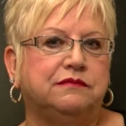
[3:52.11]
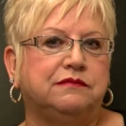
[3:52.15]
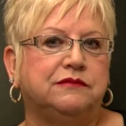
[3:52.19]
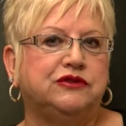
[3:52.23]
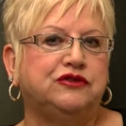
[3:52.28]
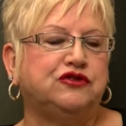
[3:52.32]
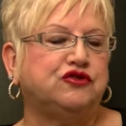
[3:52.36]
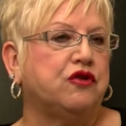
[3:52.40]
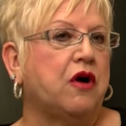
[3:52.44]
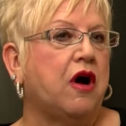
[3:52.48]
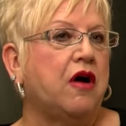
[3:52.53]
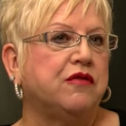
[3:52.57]

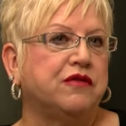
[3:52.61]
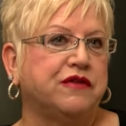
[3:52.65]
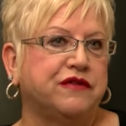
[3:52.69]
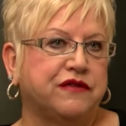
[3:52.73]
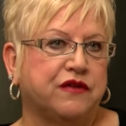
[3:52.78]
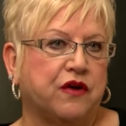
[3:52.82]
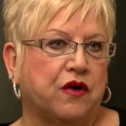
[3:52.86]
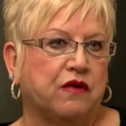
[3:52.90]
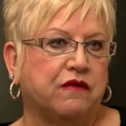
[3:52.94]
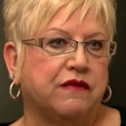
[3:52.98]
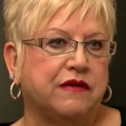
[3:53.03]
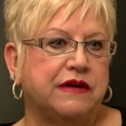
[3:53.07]
strong
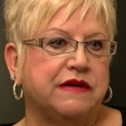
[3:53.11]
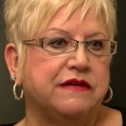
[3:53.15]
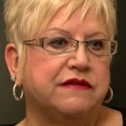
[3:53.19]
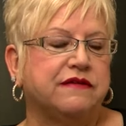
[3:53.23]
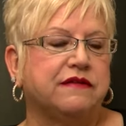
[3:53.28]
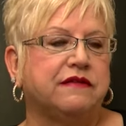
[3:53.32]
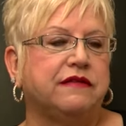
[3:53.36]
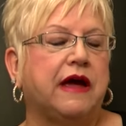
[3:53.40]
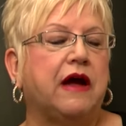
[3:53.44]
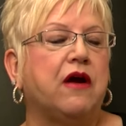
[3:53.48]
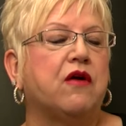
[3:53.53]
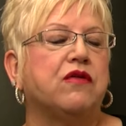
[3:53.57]

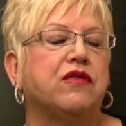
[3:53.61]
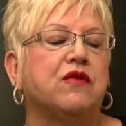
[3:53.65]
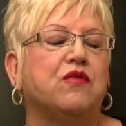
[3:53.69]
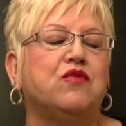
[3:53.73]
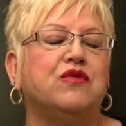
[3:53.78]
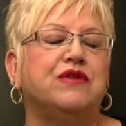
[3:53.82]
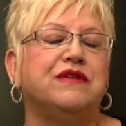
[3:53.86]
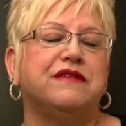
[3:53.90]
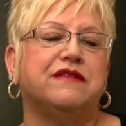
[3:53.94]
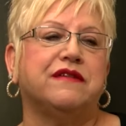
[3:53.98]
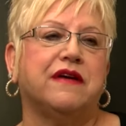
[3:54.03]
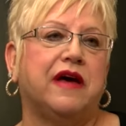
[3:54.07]
service. They are the
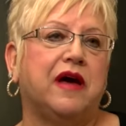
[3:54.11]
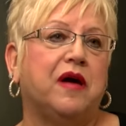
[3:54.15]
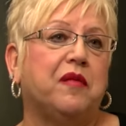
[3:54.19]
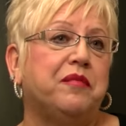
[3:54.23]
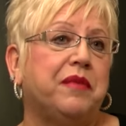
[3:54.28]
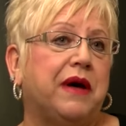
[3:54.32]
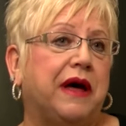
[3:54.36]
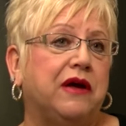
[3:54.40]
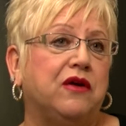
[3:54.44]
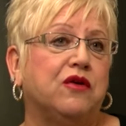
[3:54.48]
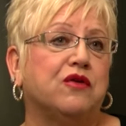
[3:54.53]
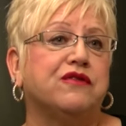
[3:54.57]
ones that help
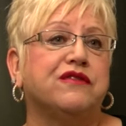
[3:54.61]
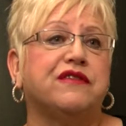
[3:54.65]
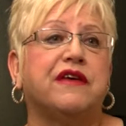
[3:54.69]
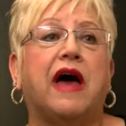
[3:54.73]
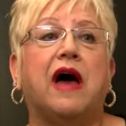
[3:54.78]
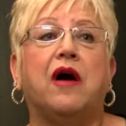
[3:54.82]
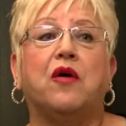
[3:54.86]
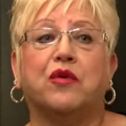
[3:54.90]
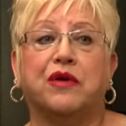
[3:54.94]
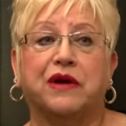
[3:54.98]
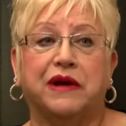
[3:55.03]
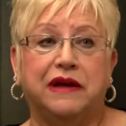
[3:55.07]
pay your
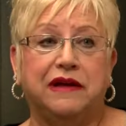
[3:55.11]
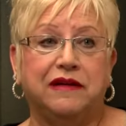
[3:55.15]
salary.